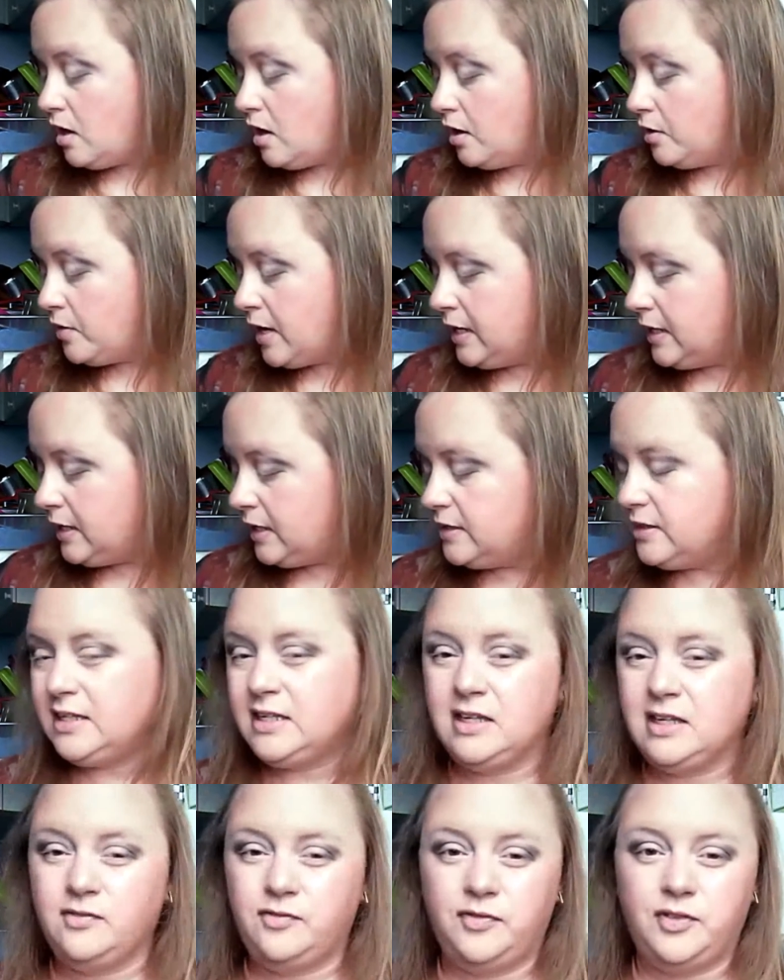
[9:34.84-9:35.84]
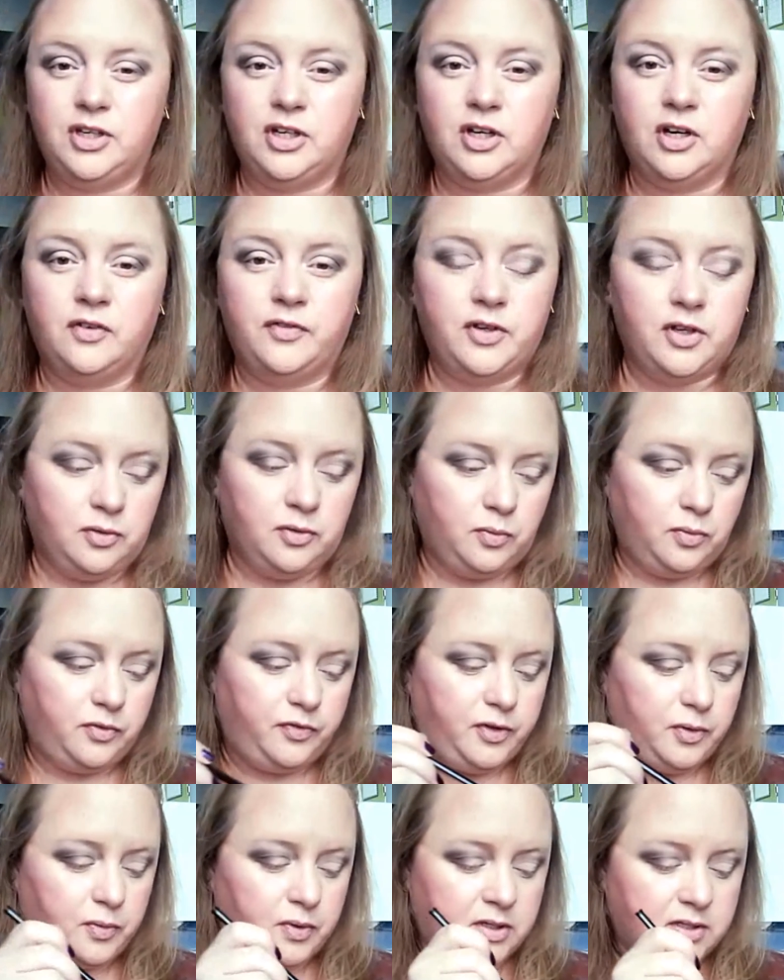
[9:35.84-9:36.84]
all right, and then if, you know, if you
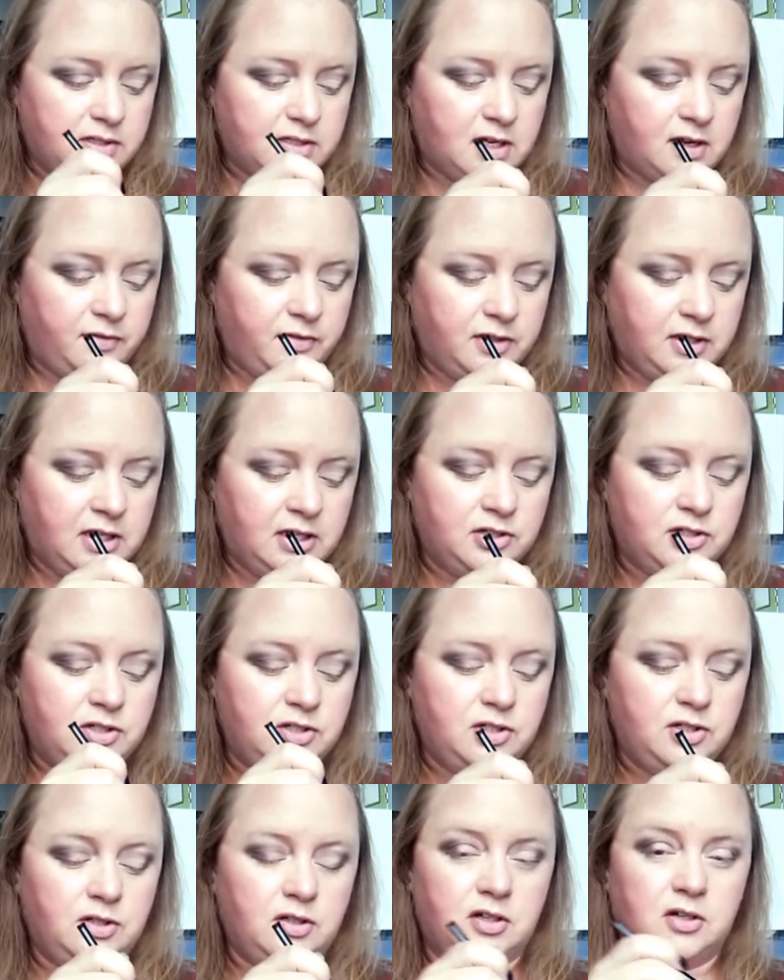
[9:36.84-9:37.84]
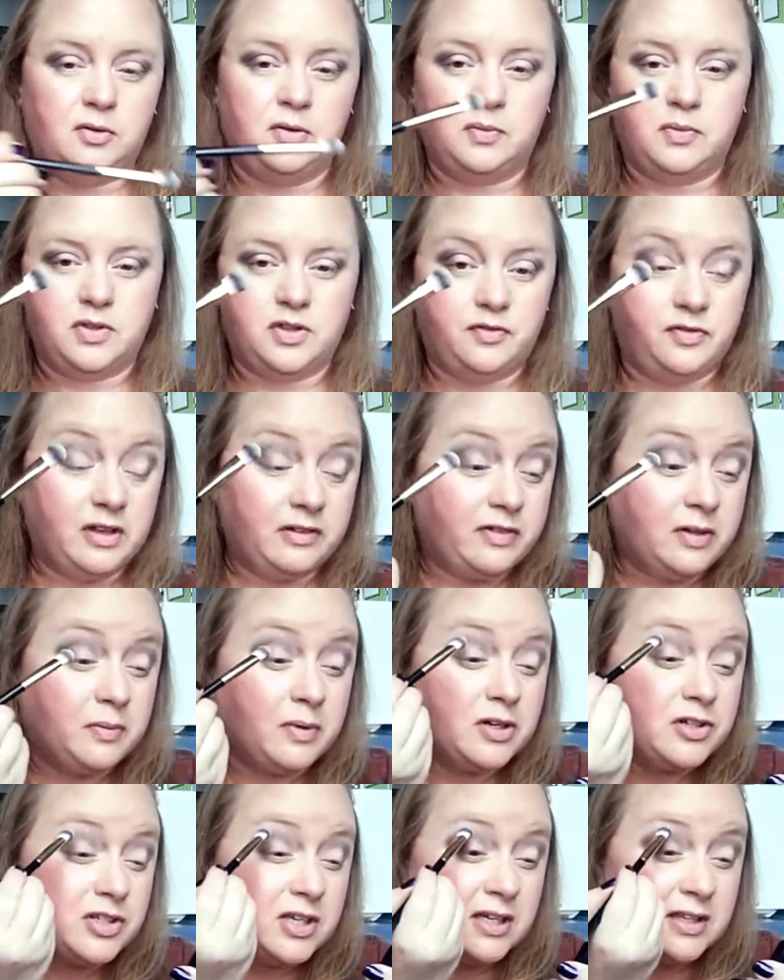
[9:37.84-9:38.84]
if you want to soften the edges, you can go in with a fluffy
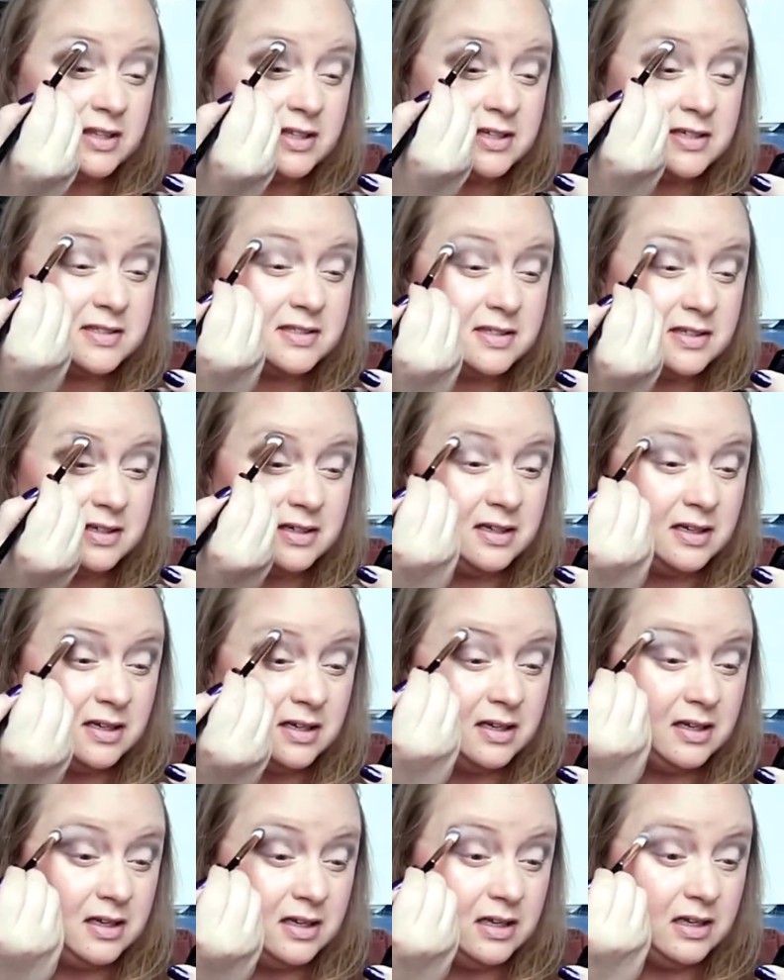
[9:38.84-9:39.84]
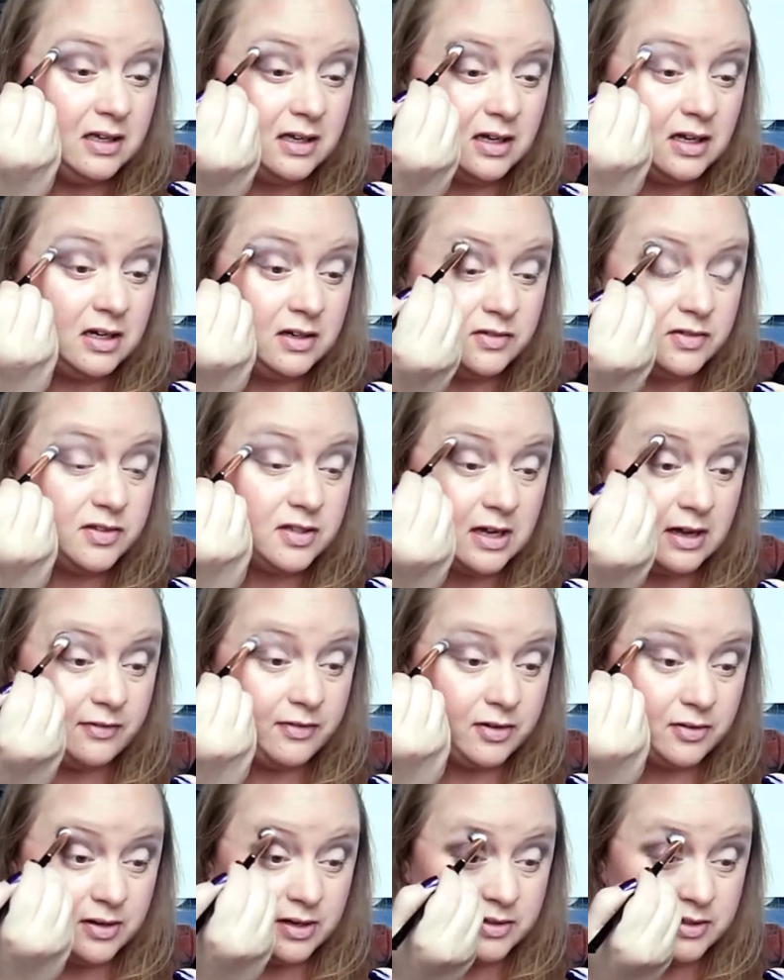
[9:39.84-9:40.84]
brush like this and kind of
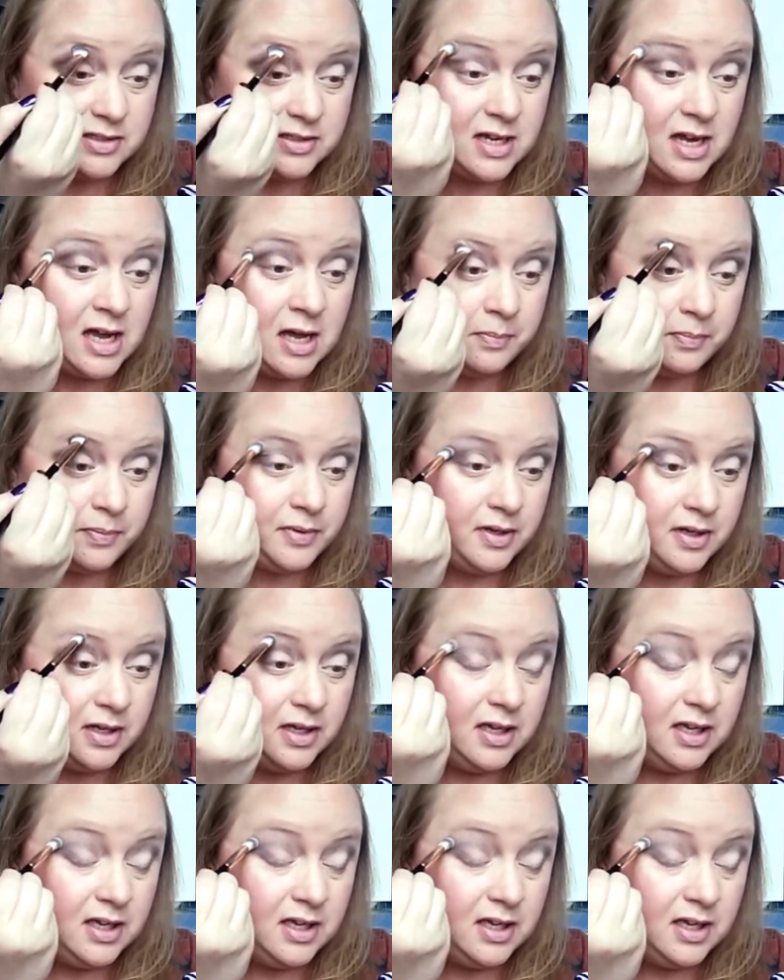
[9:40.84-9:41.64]
soften around the top.